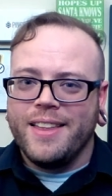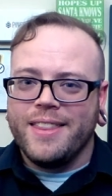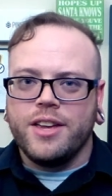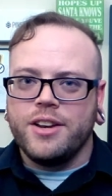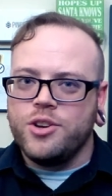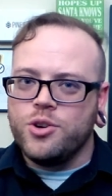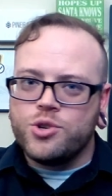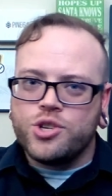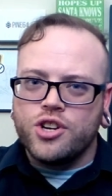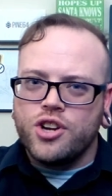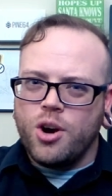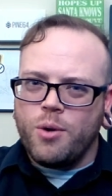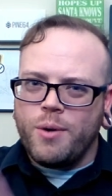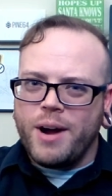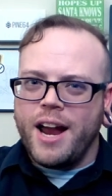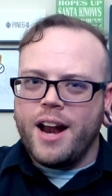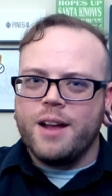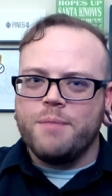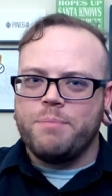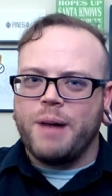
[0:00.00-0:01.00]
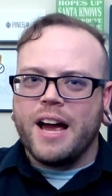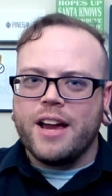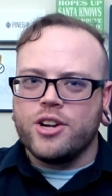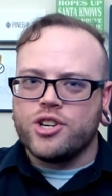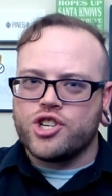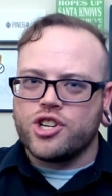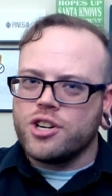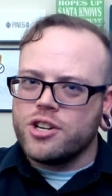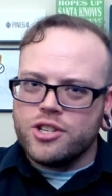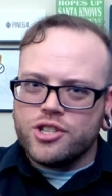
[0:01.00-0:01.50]
then you should go ahead and buy a
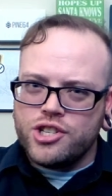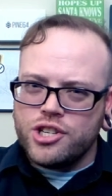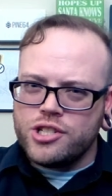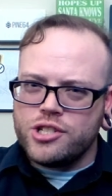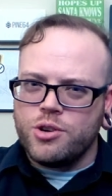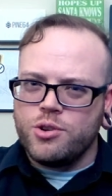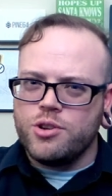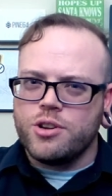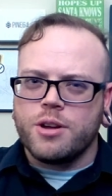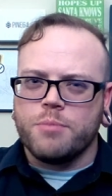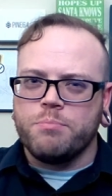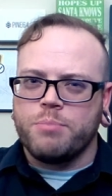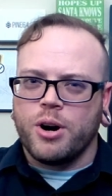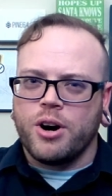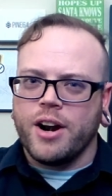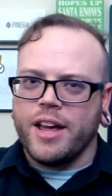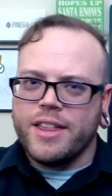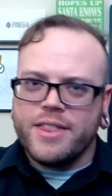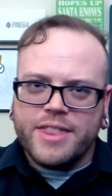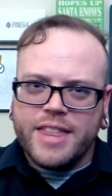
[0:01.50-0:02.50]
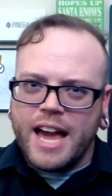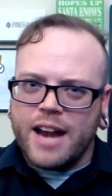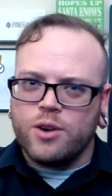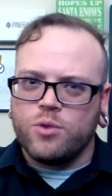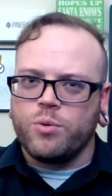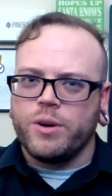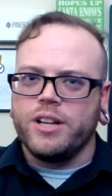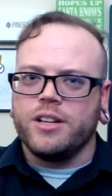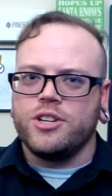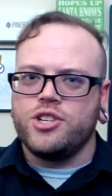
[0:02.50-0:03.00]
shirt just so you can burn it.
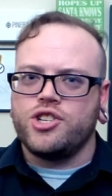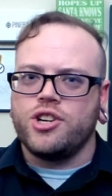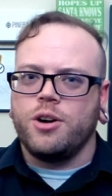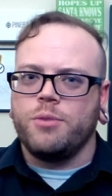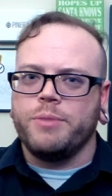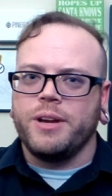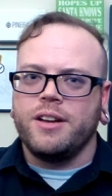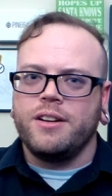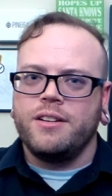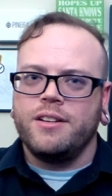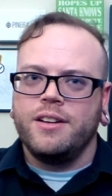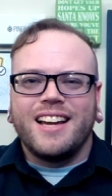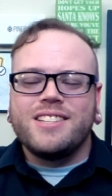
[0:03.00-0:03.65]
That'll really show me.